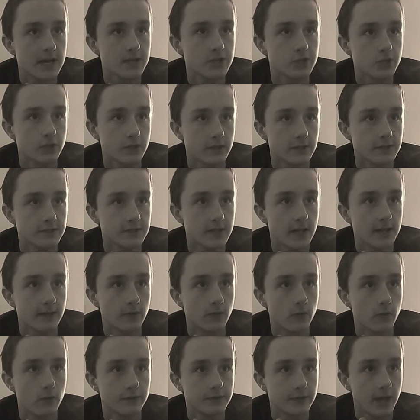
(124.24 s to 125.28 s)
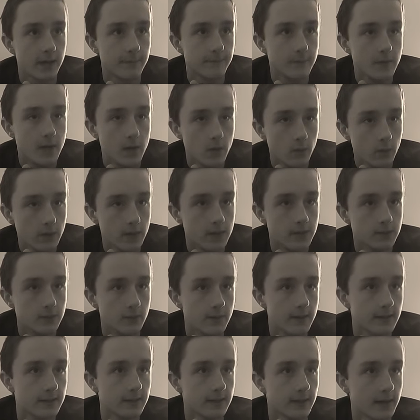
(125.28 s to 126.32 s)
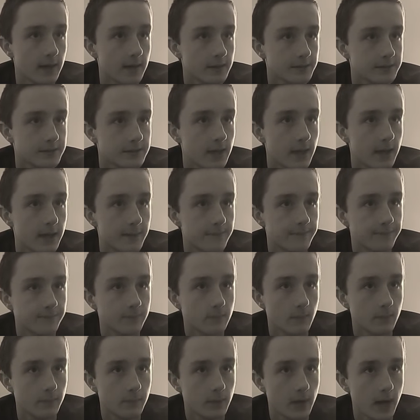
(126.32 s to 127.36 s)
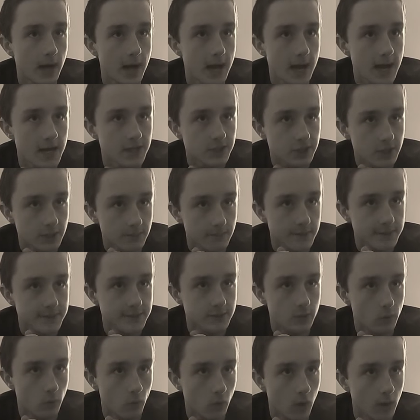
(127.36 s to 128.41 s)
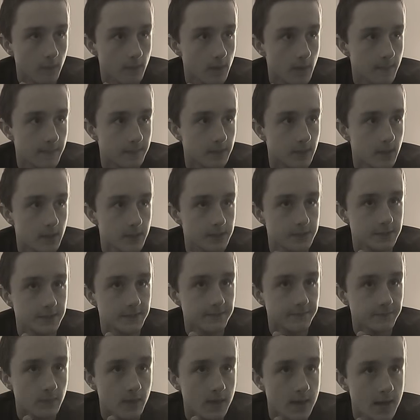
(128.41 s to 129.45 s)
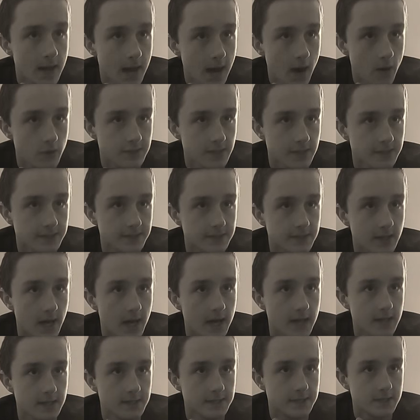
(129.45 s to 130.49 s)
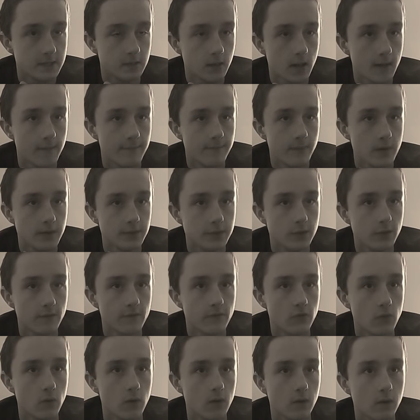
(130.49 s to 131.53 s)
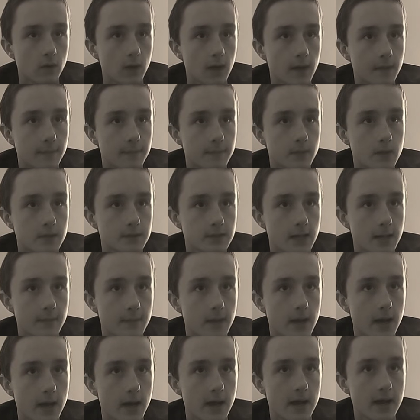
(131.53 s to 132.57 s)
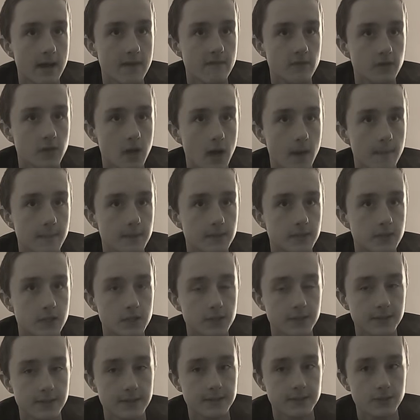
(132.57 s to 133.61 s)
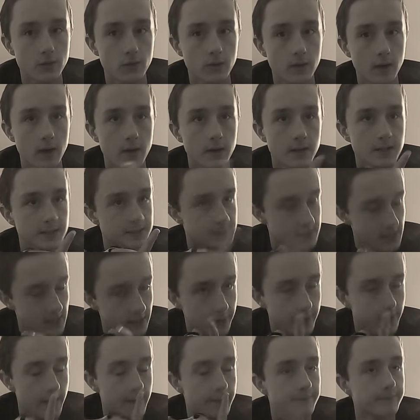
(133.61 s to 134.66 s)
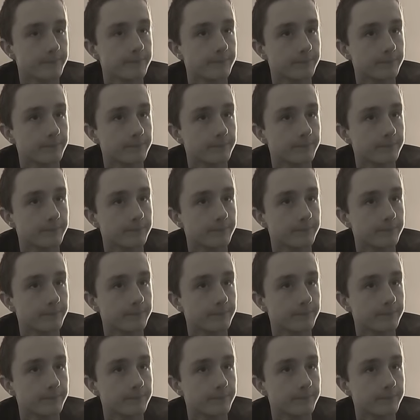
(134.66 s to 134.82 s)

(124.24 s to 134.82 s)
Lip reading: actually inside the whole time. We didn't do anything outside. But I actually missed the warm up because I was at science club until 4 o'clock because I have a competition that's going on Saturday.